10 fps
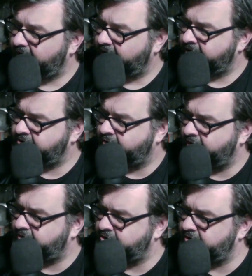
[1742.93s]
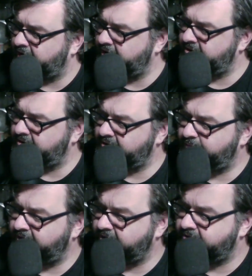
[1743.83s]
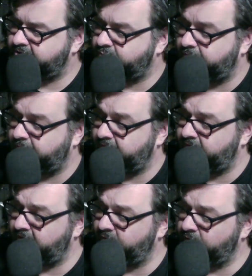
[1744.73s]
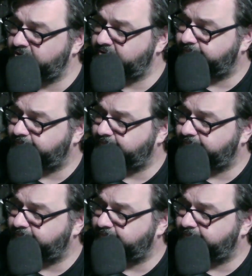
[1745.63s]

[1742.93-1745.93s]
It's great that she likes this piece. It's one of my favorites.